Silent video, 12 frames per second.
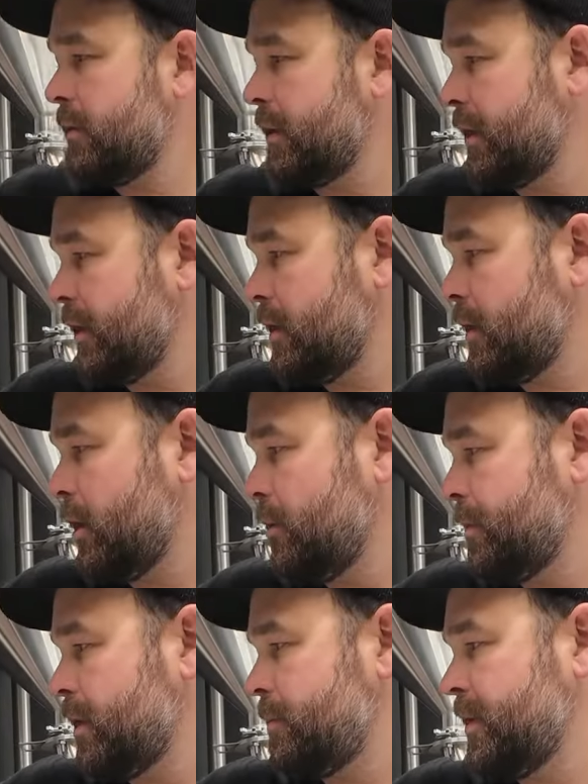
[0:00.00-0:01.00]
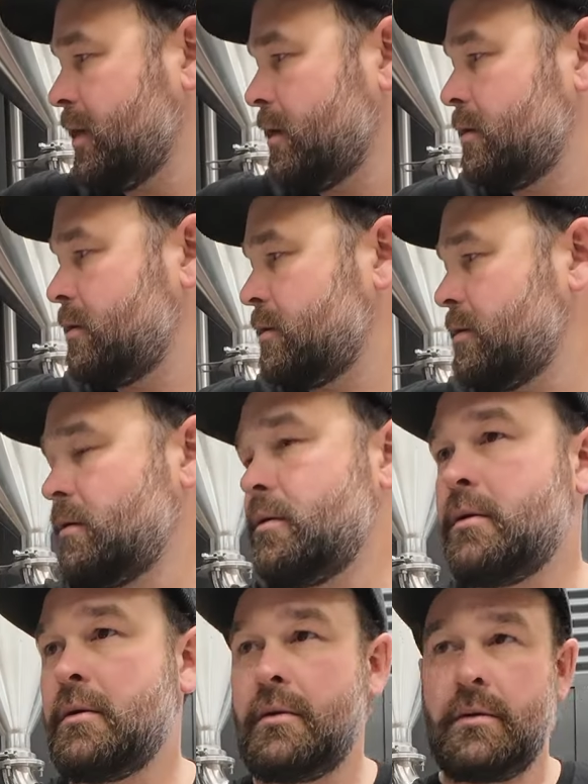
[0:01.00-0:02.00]
we're going to open up our
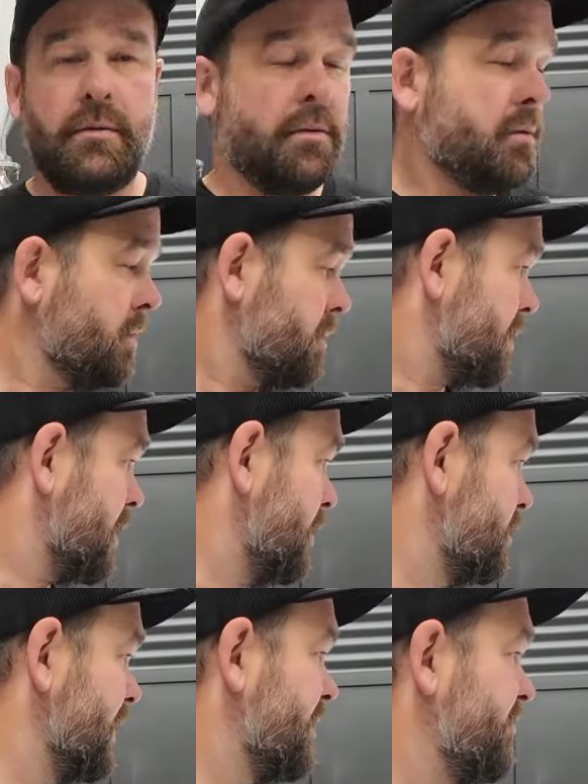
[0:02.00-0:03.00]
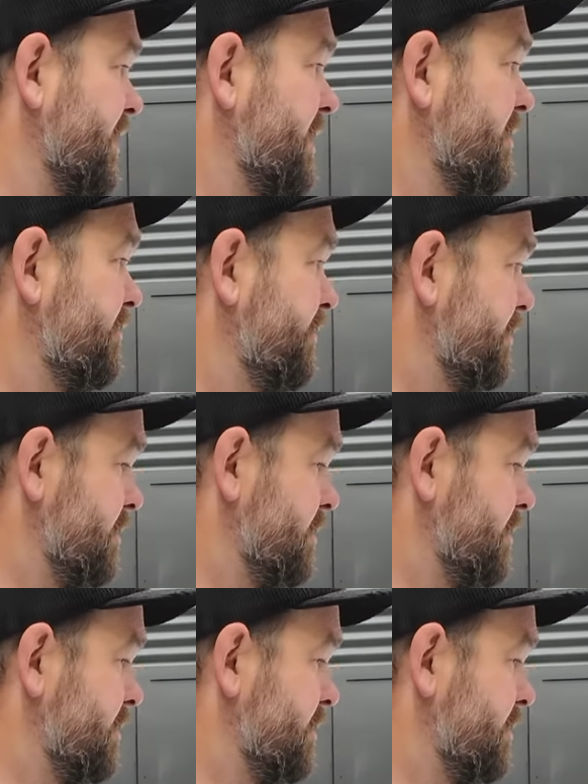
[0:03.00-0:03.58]
cold liquor valve,